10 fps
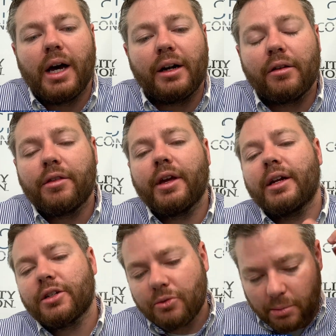Another thing I
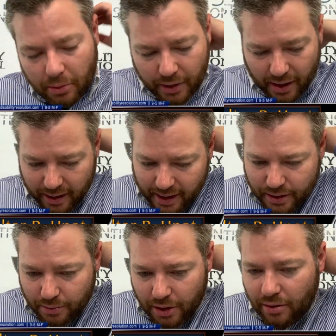just want to point out,
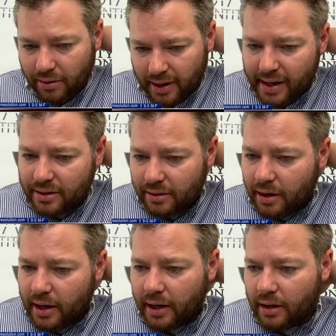guys, when you guys are
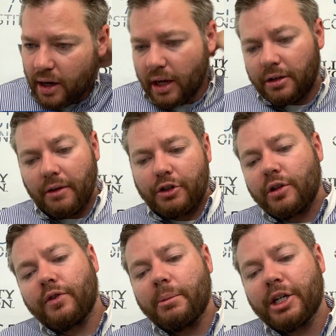like, give us
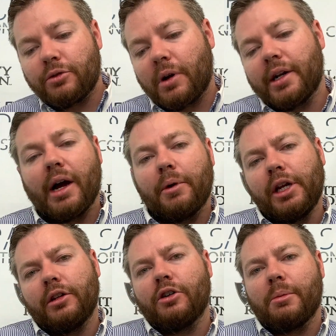information right now, we
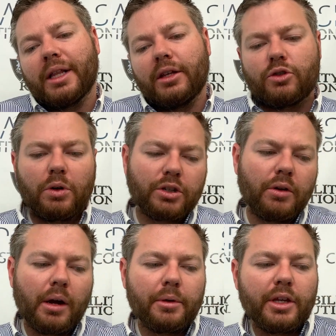need to know about this, what's
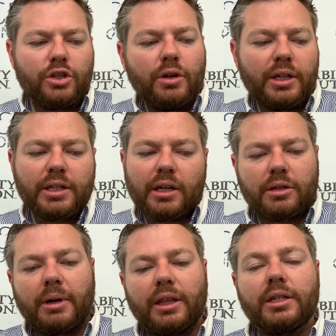going on with this, you didn't tell us
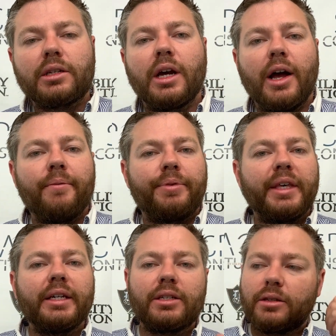about this.
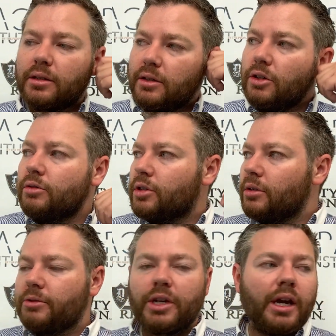This
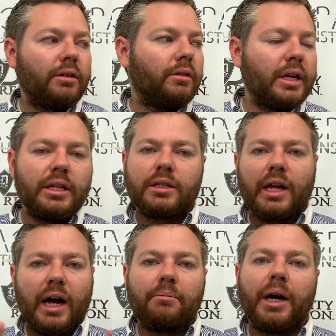YouTube channel is
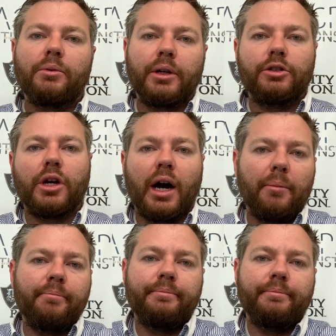not my real job.